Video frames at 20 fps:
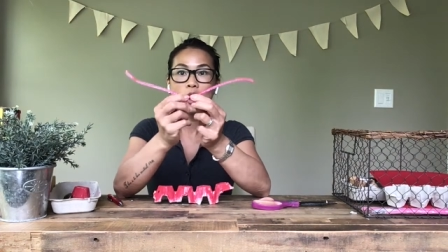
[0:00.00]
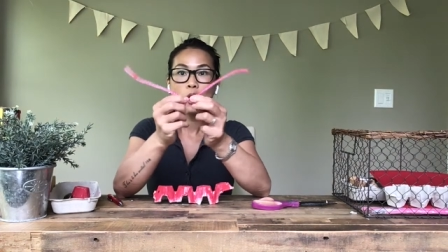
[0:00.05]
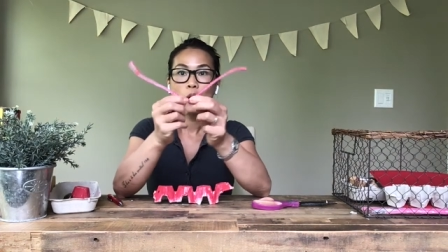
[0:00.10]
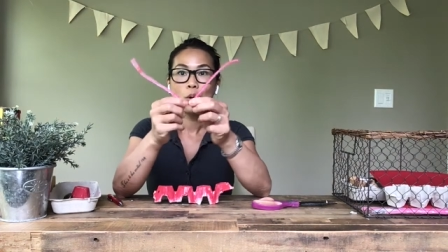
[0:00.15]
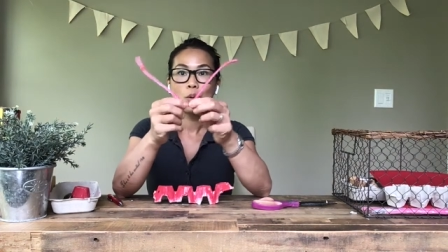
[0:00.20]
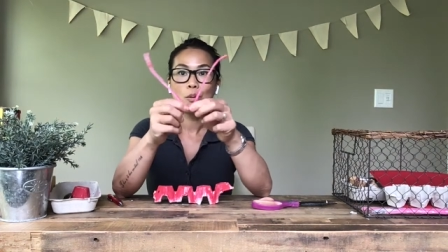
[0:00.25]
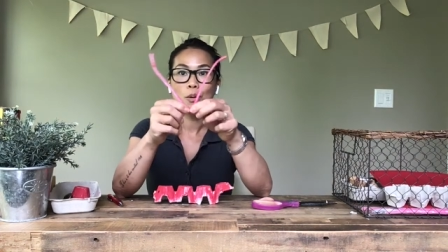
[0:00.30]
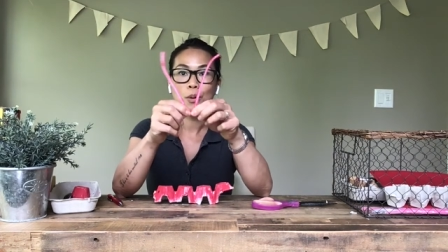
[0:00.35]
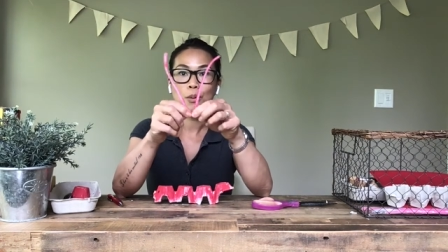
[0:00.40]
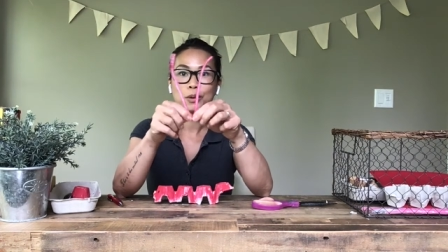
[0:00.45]

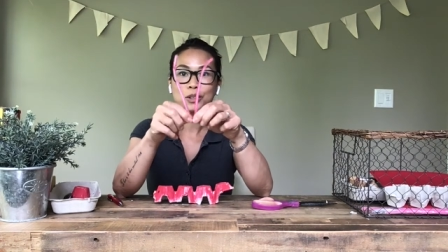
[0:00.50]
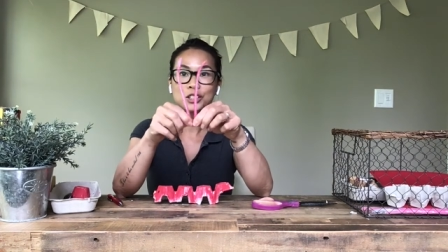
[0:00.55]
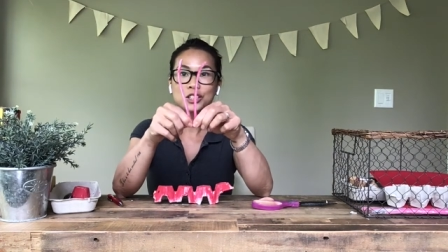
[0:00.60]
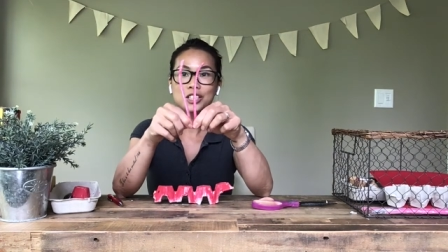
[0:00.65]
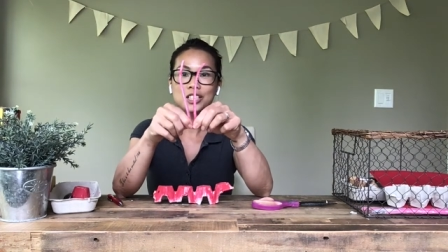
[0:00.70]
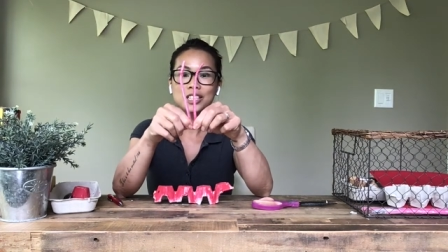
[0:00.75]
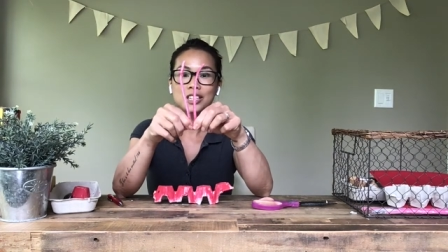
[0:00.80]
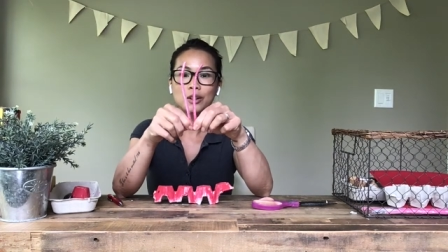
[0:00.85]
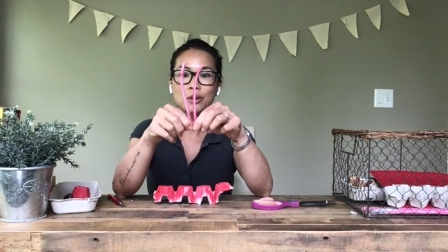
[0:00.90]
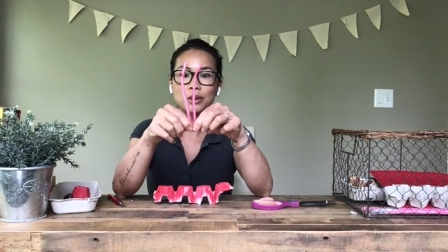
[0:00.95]
Well, we're
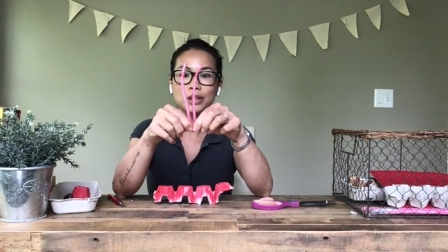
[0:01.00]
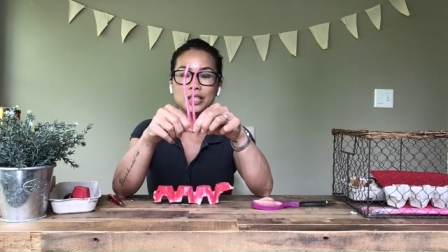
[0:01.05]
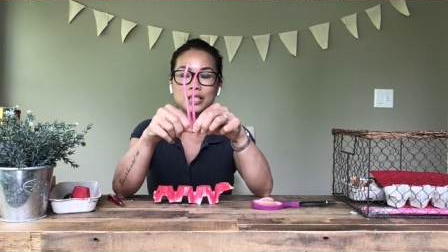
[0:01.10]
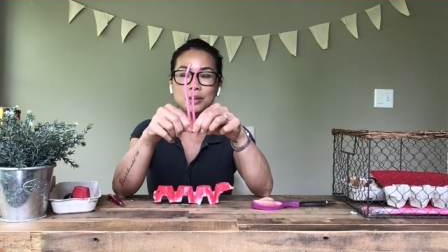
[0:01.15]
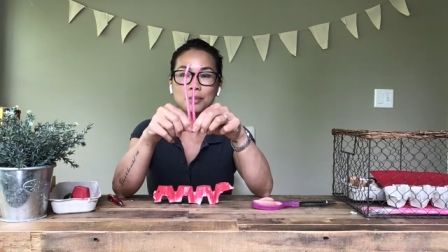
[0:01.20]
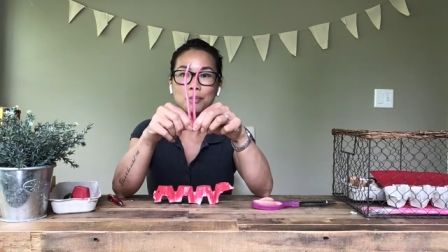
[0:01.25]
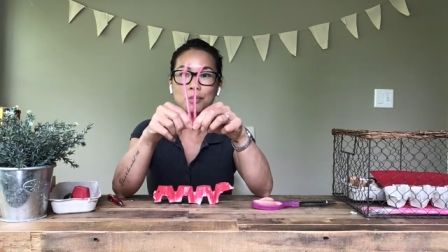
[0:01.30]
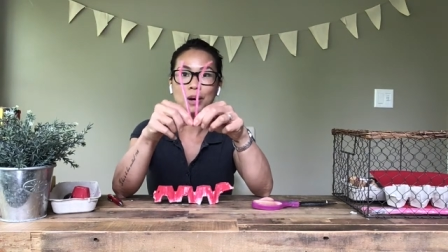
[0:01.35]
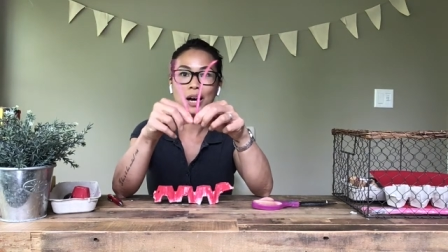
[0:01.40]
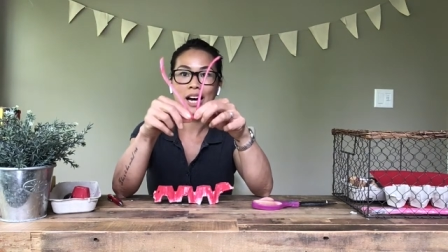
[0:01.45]
just going to
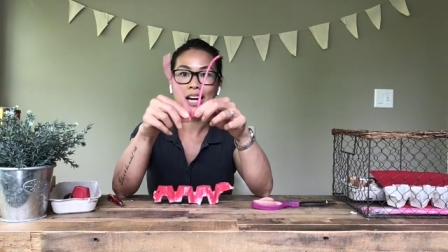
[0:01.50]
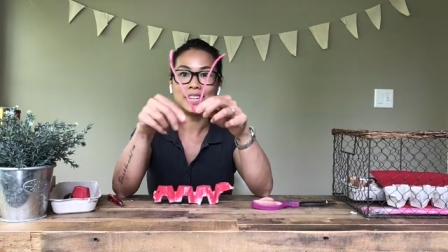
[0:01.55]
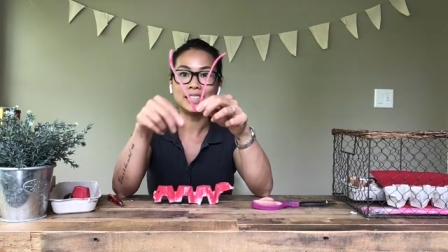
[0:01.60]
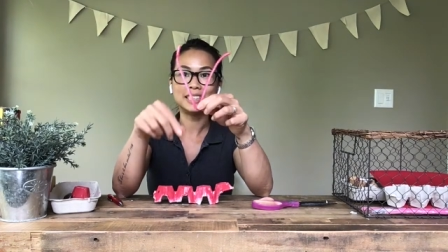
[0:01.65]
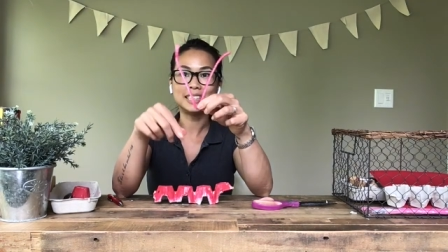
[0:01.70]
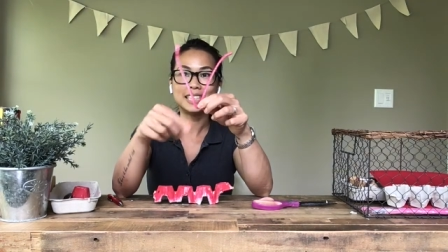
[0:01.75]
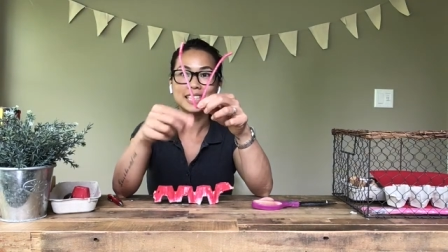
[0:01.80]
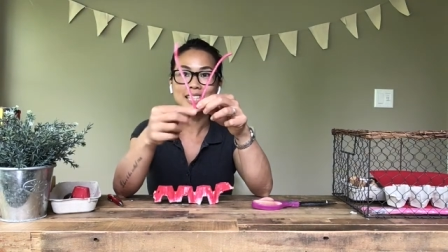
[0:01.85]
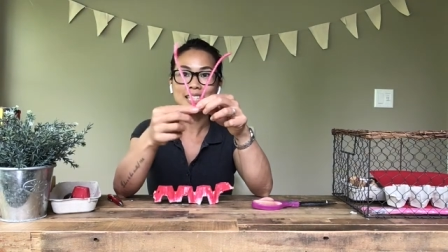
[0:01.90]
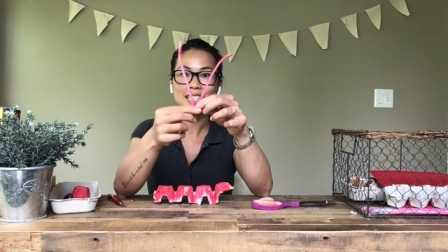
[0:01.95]
bend
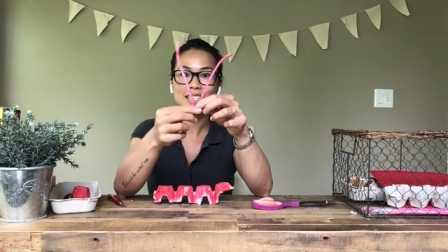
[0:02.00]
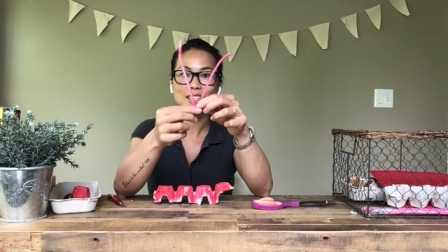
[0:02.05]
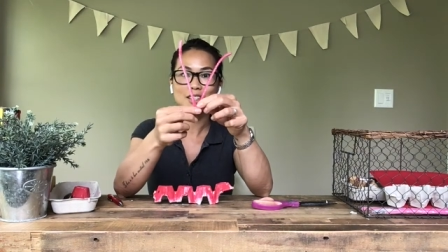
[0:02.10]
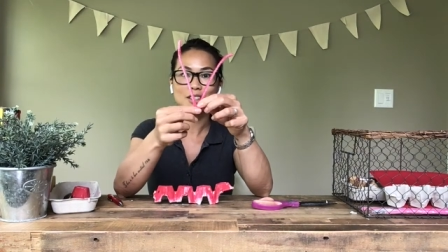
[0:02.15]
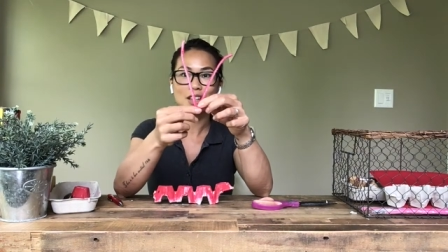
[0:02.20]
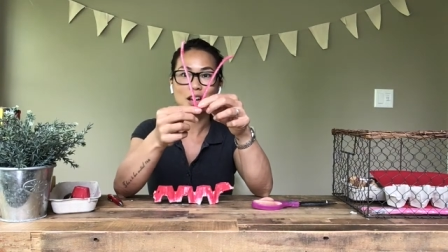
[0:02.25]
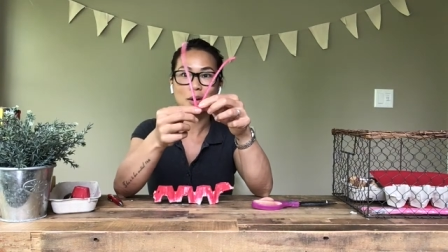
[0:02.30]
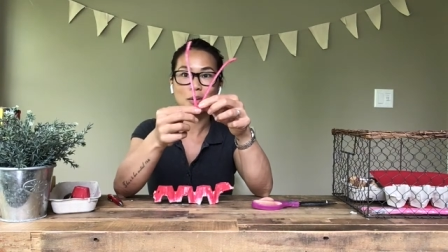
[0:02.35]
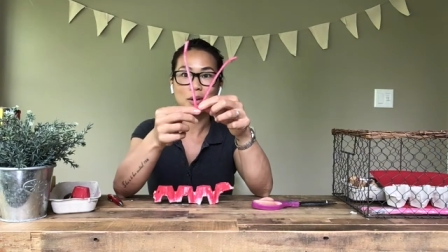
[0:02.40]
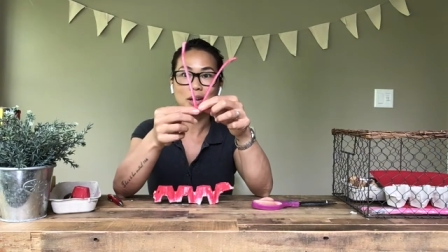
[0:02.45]
it so
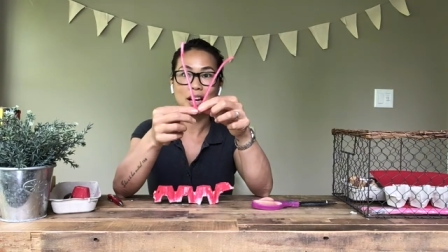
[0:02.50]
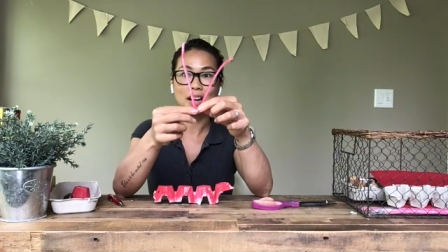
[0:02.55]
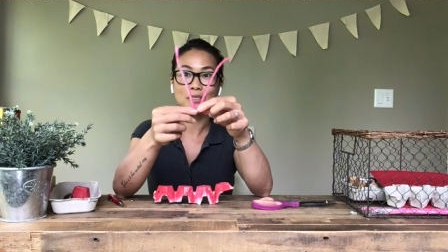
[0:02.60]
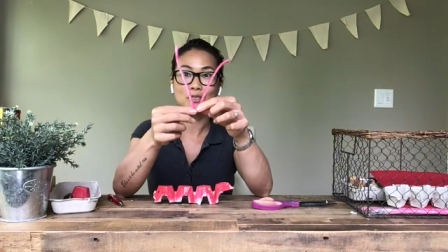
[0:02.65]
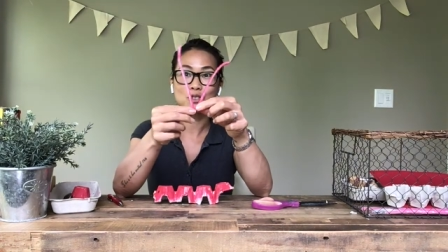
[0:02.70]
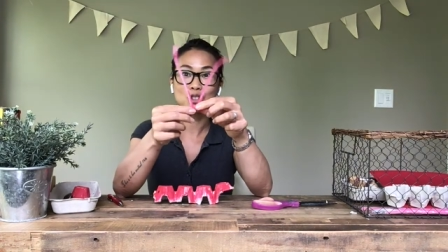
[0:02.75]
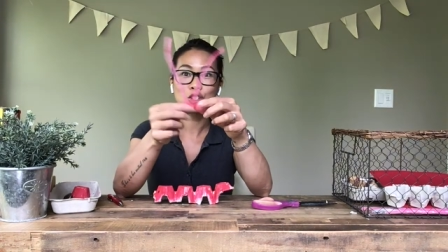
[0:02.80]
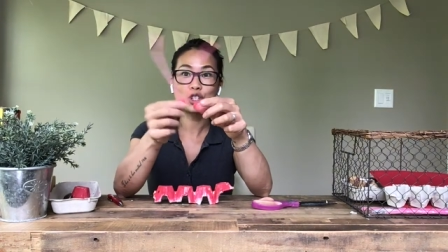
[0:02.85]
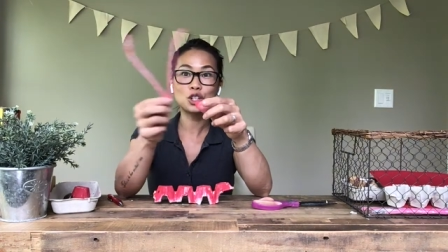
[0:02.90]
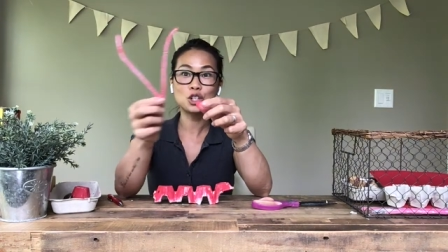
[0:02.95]
that we have
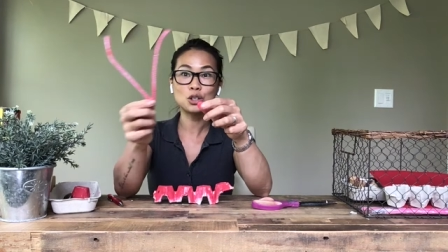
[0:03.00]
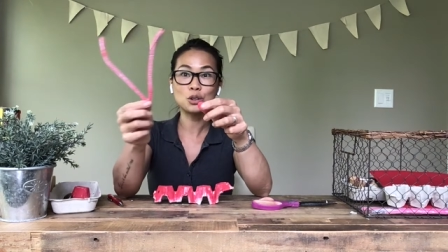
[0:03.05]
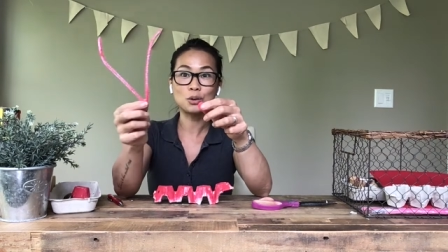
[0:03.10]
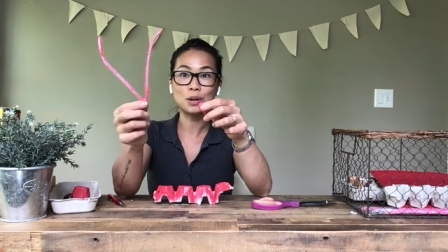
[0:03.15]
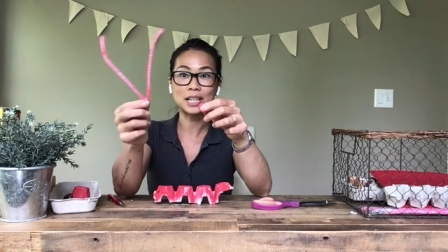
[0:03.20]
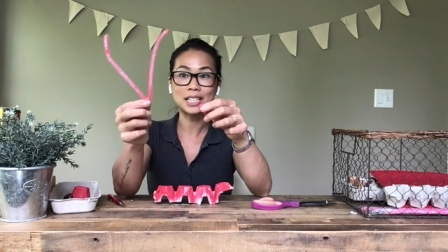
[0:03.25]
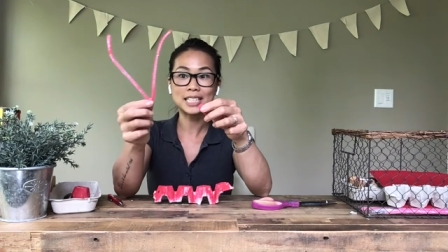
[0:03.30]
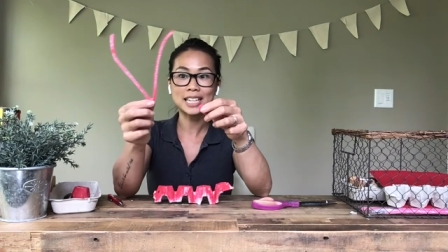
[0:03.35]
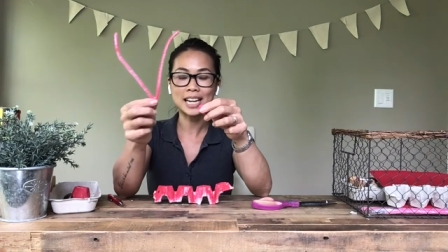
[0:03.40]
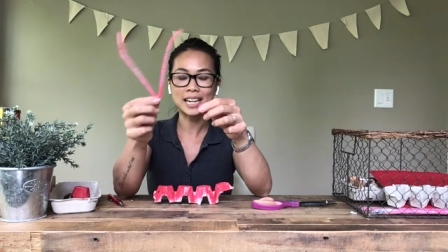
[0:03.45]
2
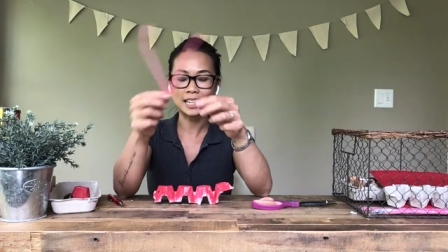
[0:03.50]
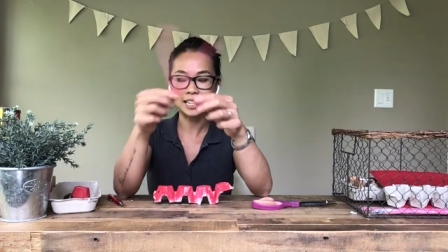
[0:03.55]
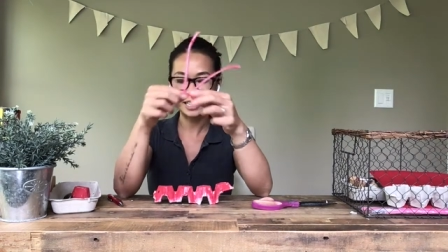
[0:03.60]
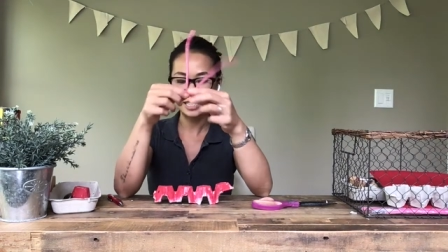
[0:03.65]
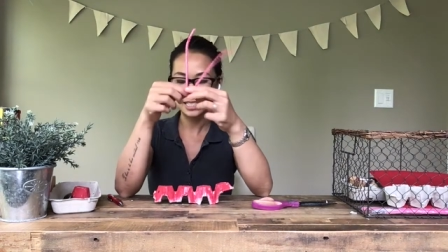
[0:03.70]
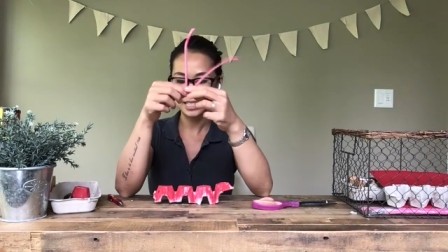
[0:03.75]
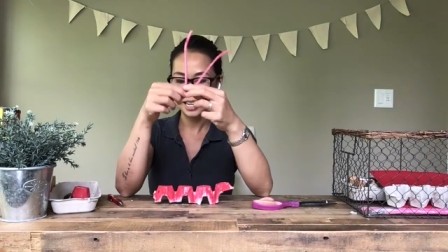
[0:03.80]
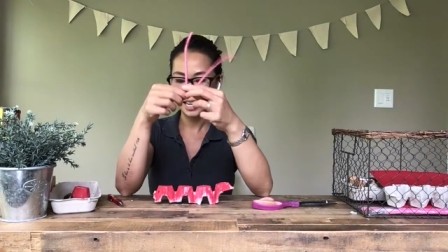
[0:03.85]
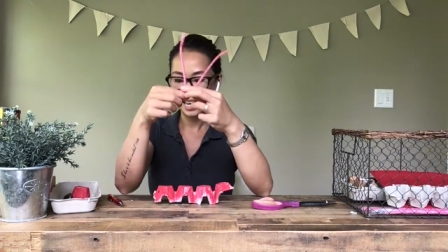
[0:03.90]
antennas.